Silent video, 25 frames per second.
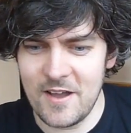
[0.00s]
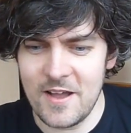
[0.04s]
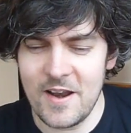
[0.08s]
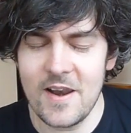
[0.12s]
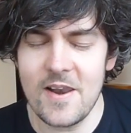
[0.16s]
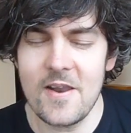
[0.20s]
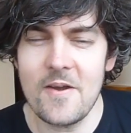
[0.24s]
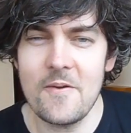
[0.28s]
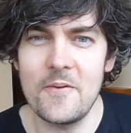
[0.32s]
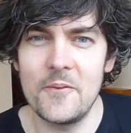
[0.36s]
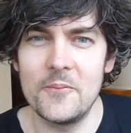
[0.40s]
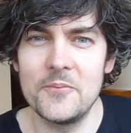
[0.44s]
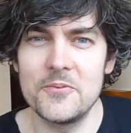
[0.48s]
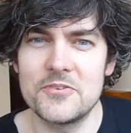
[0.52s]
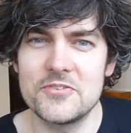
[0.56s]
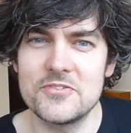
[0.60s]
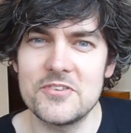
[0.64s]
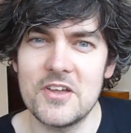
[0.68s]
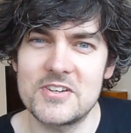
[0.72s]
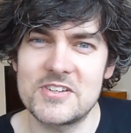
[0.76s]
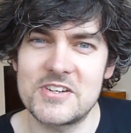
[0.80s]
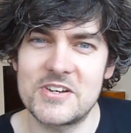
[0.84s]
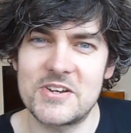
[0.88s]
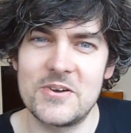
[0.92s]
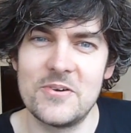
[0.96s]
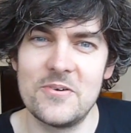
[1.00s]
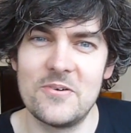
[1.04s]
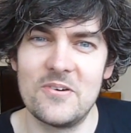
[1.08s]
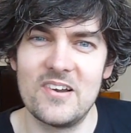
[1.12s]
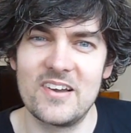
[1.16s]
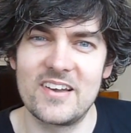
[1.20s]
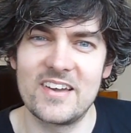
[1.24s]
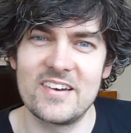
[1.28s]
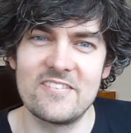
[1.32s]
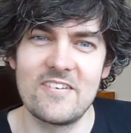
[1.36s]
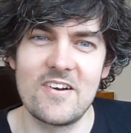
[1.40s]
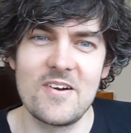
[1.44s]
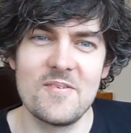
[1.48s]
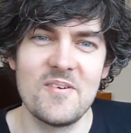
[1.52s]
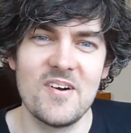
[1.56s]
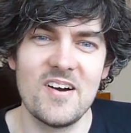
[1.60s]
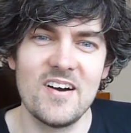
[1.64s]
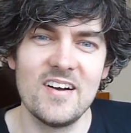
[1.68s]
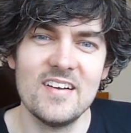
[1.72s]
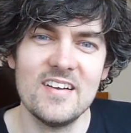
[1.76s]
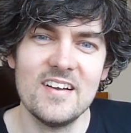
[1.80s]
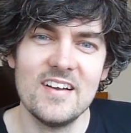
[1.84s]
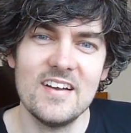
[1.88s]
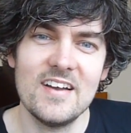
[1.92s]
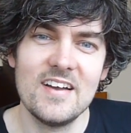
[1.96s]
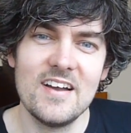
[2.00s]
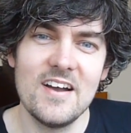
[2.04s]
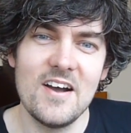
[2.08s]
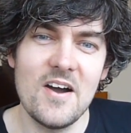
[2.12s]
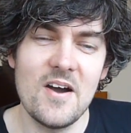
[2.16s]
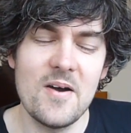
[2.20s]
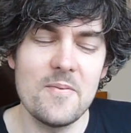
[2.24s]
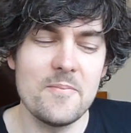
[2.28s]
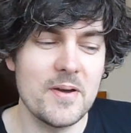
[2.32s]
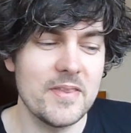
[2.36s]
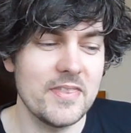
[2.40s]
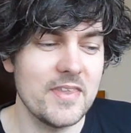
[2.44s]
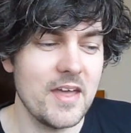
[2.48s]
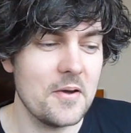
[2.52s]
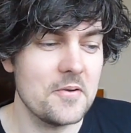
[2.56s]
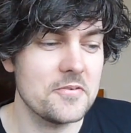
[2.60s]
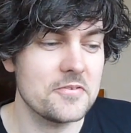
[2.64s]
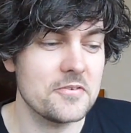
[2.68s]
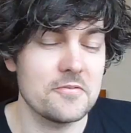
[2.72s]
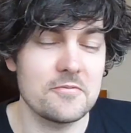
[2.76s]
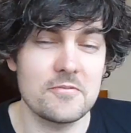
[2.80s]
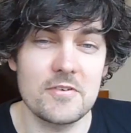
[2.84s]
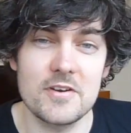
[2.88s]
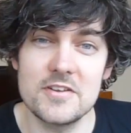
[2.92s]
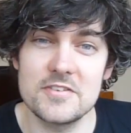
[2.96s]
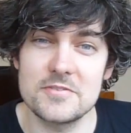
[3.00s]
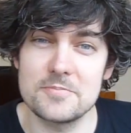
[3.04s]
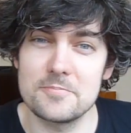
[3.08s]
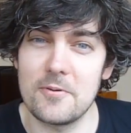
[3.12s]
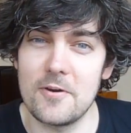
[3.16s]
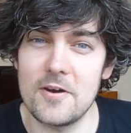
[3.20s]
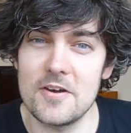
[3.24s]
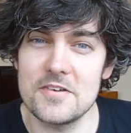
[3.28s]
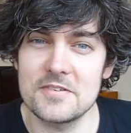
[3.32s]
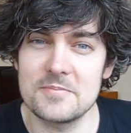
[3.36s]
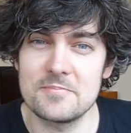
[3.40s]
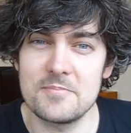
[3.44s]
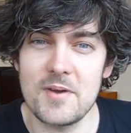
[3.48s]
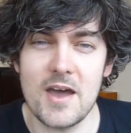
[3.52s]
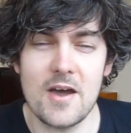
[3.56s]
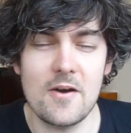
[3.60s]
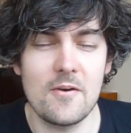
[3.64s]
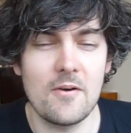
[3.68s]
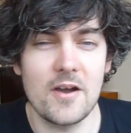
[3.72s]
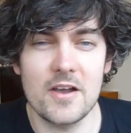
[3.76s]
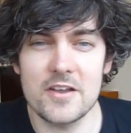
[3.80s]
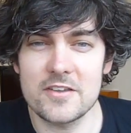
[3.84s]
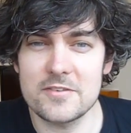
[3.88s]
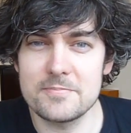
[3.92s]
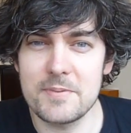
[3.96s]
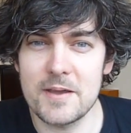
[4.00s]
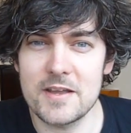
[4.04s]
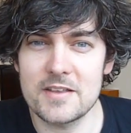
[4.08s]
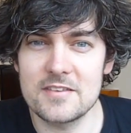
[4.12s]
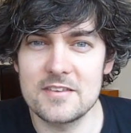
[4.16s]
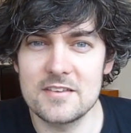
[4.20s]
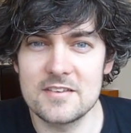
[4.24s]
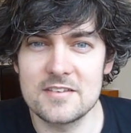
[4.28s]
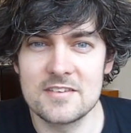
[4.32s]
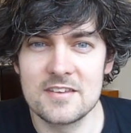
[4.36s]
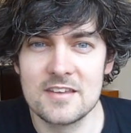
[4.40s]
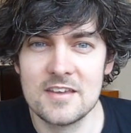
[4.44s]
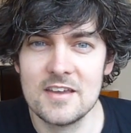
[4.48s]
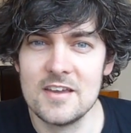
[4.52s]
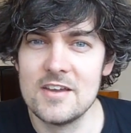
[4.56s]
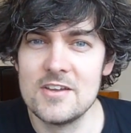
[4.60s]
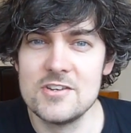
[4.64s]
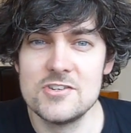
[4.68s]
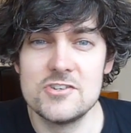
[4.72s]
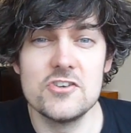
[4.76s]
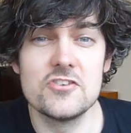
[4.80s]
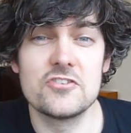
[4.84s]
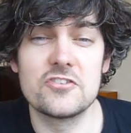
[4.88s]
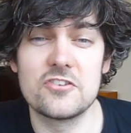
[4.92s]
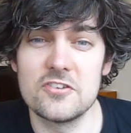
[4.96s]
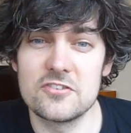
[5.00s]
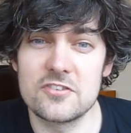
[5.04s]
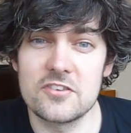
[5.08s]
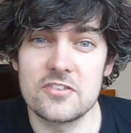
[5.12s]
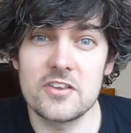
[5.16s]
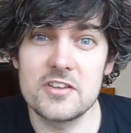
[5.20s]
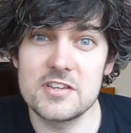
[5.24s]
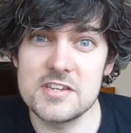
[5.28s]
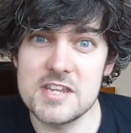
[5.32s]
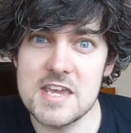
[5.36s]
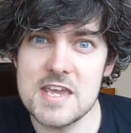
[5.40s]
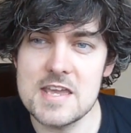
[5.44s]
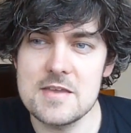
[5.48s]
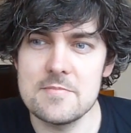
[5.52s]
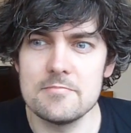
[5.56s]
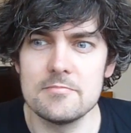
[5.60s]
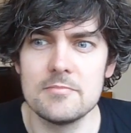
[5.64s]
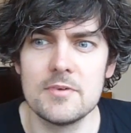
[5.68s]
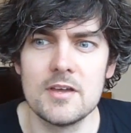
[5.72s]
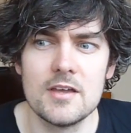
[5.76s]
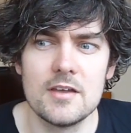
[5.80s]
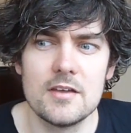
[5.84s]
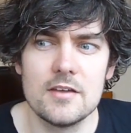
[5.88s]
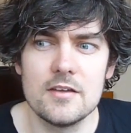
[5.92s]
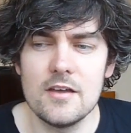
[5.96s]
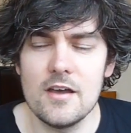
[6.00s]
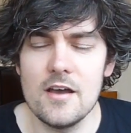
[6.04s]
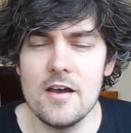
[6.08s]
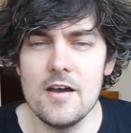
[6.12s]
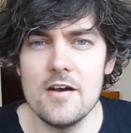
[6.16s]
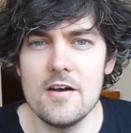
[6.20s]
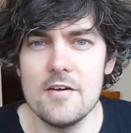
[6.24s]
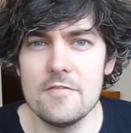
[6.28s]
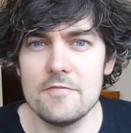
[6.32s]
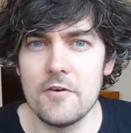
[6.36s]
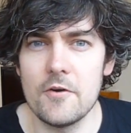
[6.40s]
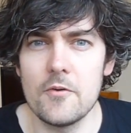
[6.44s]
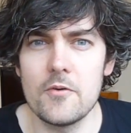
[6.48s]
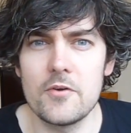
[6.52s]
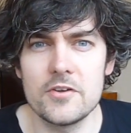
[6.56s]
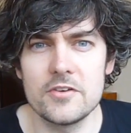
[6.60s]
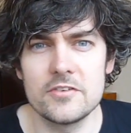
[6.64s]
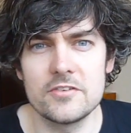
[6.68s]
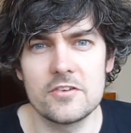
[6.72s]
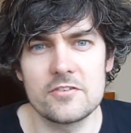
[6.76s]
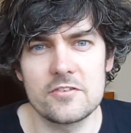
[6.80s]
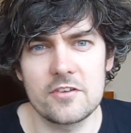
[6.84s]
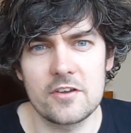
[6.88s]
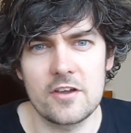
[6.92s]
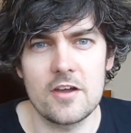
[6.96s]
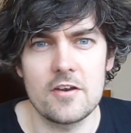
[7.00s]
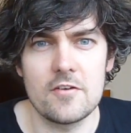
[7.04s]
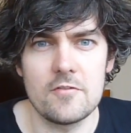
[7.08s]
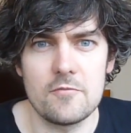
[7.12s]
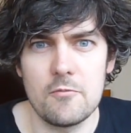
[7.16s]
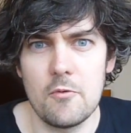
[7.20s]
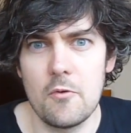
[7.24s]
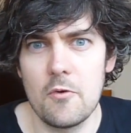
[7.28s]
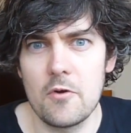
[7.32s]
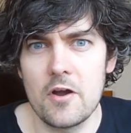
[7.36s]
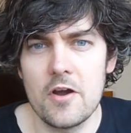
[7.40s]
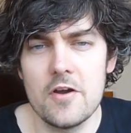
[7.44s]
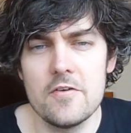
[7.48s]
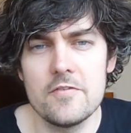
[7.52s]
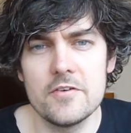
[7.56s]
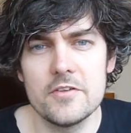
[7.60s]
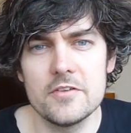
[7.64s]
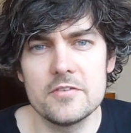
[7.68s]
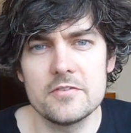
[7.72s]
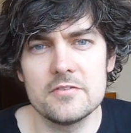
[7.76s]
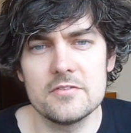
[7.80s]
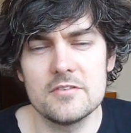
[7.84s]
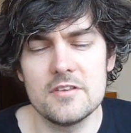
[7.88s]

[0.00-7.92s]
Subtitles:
I don't know, it was such a cool looking robot. And that was a really surprising battle. I expected, just because of the team, Vulcan just to kind of walk over